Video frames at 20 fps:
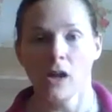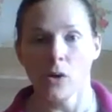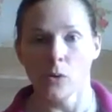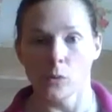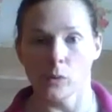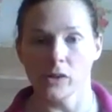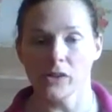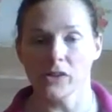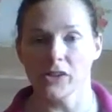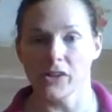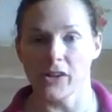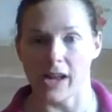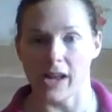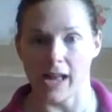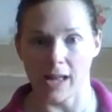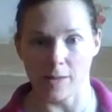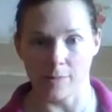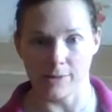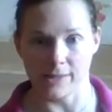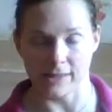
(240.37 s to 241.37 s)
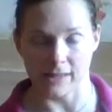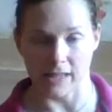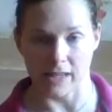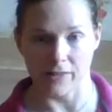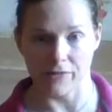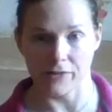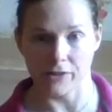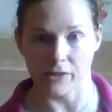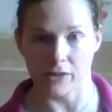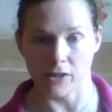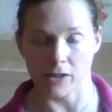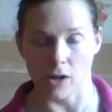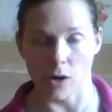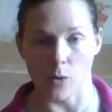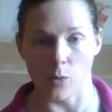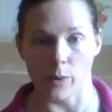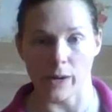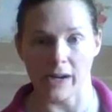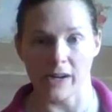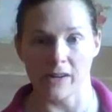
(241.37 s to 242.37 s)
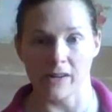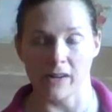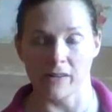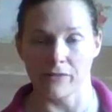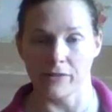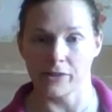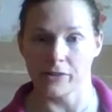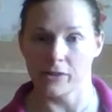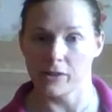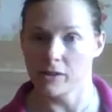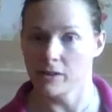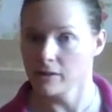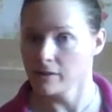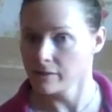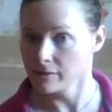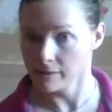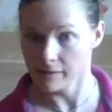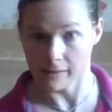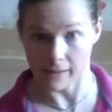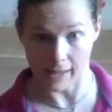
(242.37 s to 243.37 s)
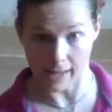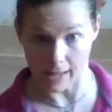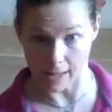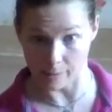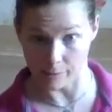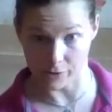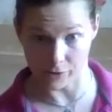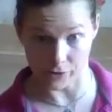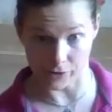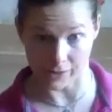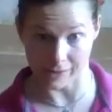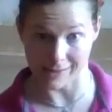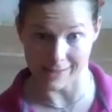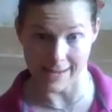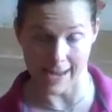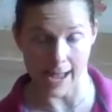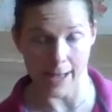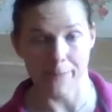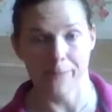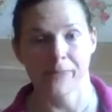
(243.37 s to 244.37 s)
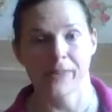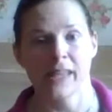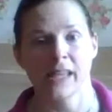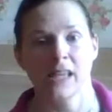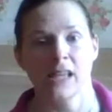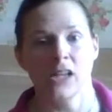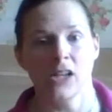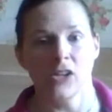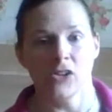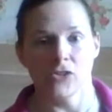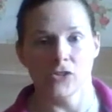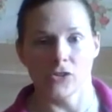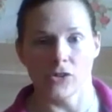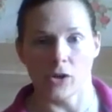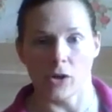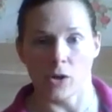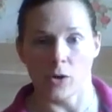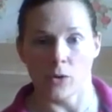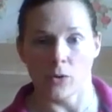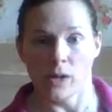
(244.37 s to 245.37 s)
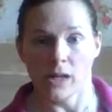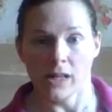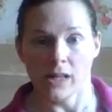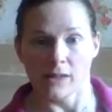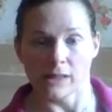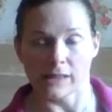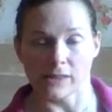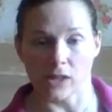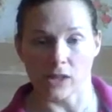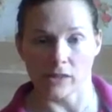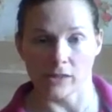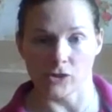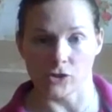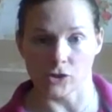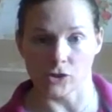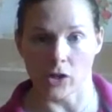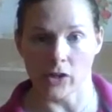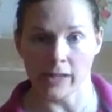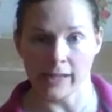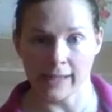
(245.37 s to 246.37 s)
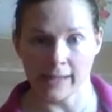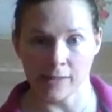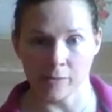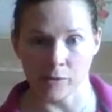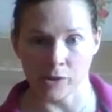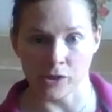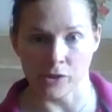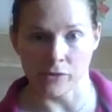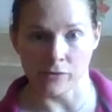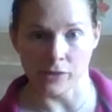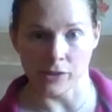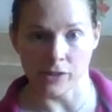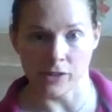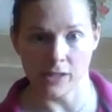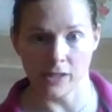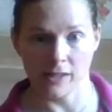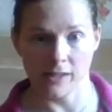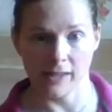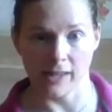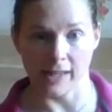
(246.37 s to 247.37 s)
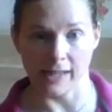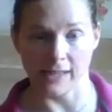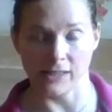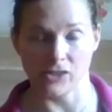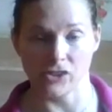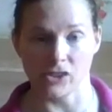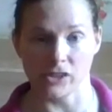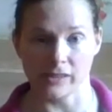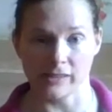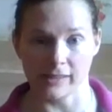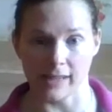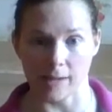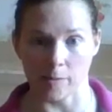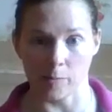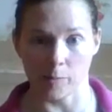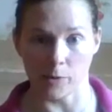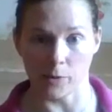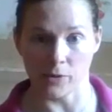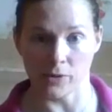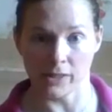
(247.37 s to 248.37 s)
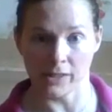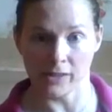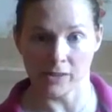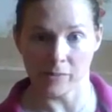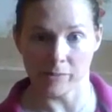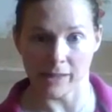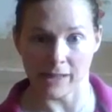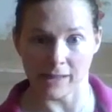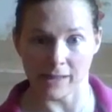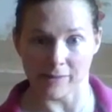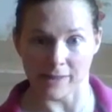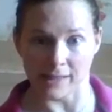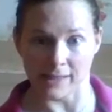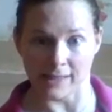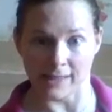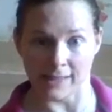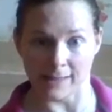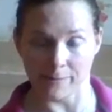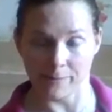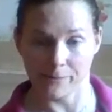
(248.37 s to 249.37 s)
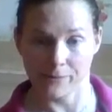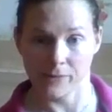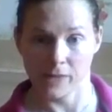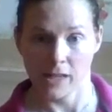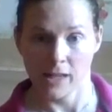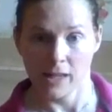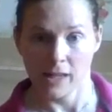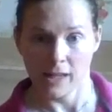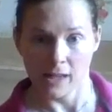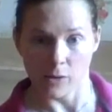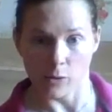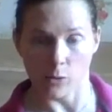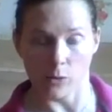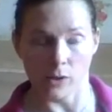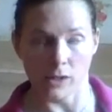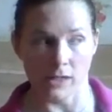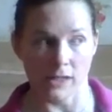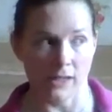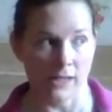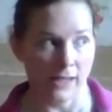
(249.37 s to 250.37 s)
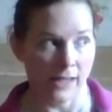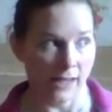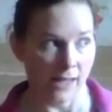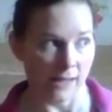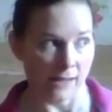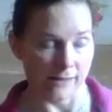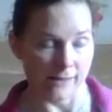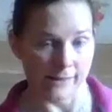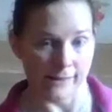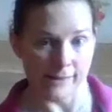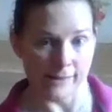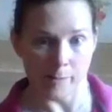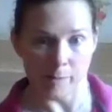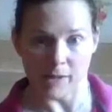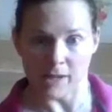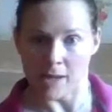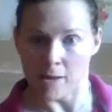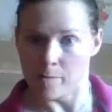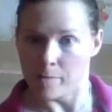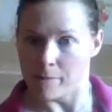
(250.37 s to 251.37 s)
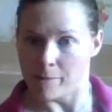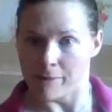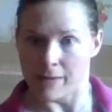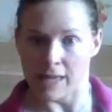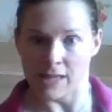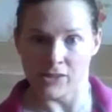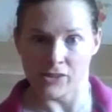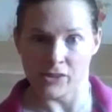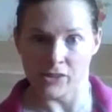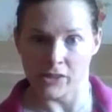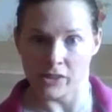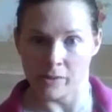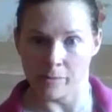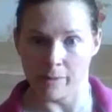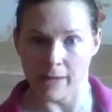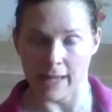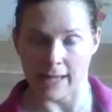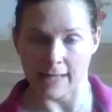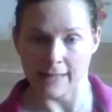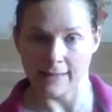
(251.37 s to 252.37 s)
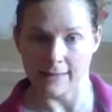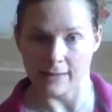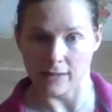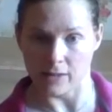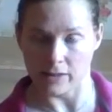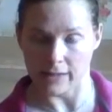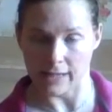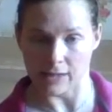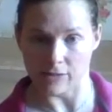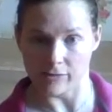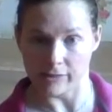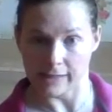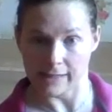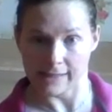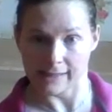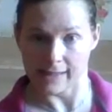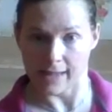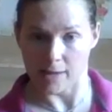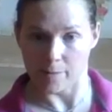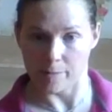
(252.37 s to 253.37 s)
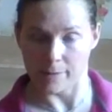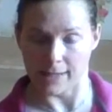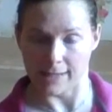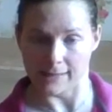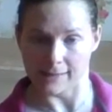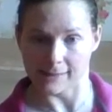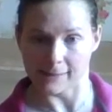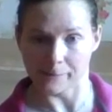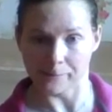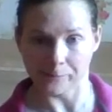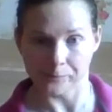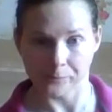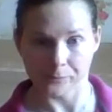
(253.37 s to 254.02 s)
work your abs if you're aware of your abs during the day. So it's called the drawing in maneuver, and it's just like pulling your belly button in or zipping up imaginary pants that are like really tight pants.